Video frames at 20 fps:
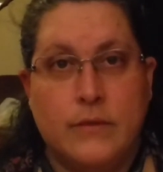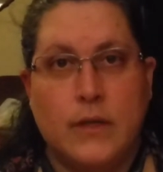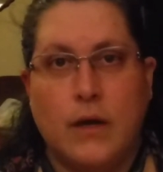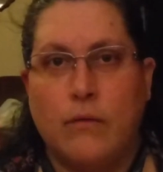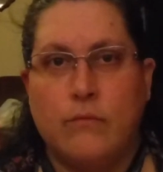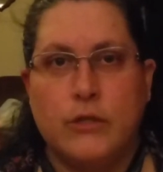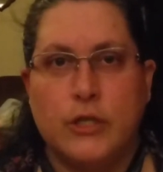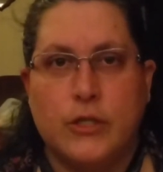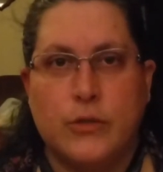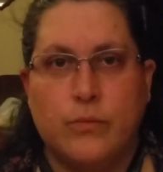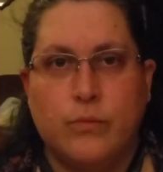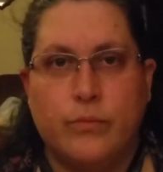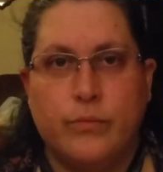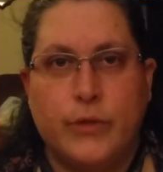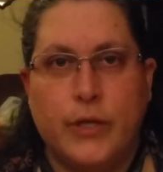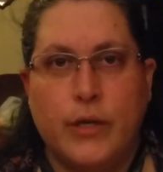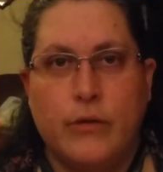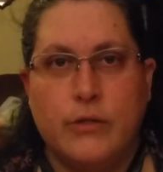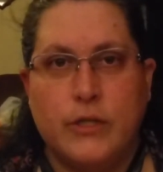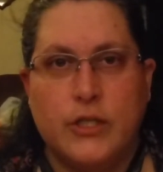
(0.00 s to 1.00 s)
Don't just
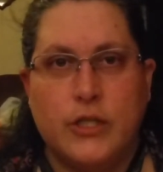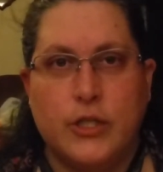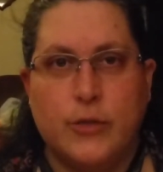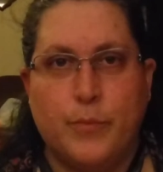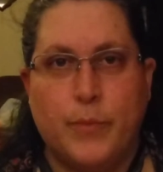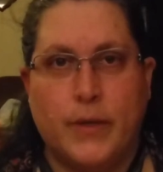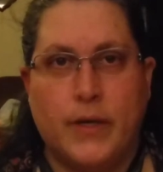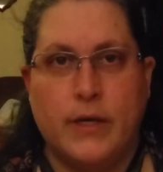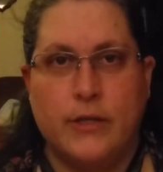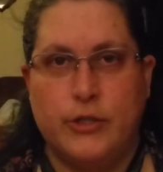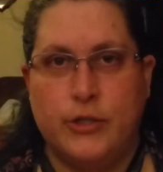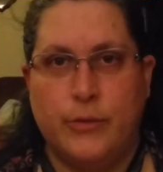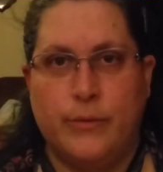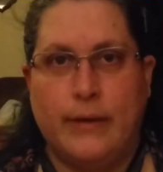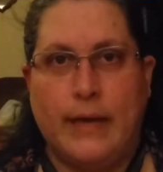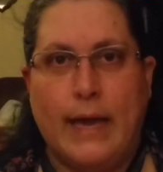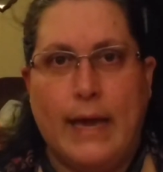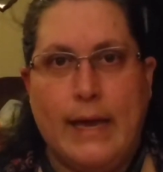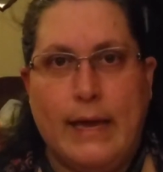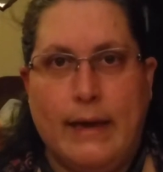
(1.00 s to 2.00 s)
use it just because
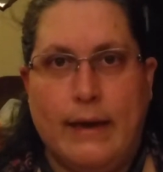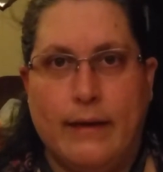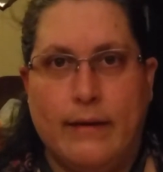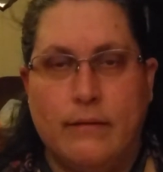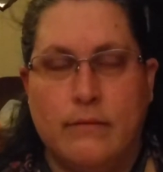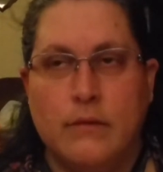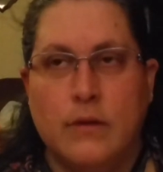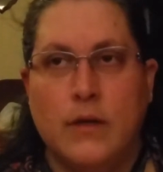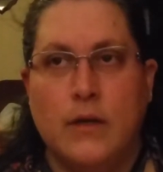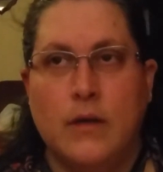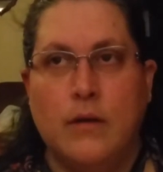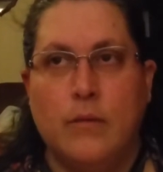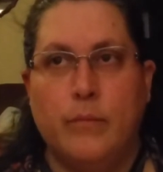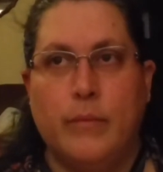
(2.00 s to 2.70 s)
you can.